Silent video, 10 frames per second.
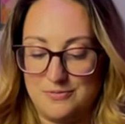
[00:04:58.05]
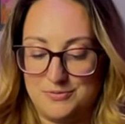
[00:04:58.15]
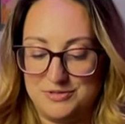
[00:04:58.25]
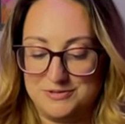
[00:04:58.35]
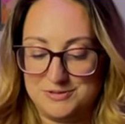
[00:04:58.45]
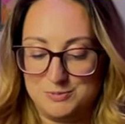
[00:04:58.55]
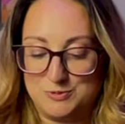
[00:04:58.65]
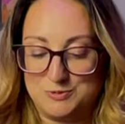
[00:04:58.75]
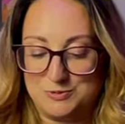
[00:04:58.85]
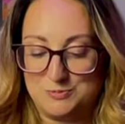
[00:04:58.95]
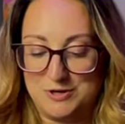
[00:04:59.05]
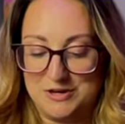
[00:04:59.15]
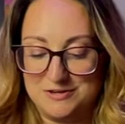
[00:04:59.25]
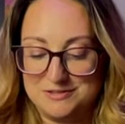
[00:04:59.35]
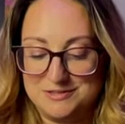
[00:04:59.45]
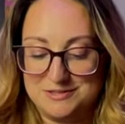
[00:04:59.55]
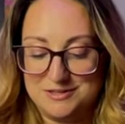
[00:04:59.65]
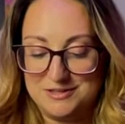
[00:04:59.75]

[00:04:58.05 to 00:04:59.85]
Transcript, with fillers: with this booster box.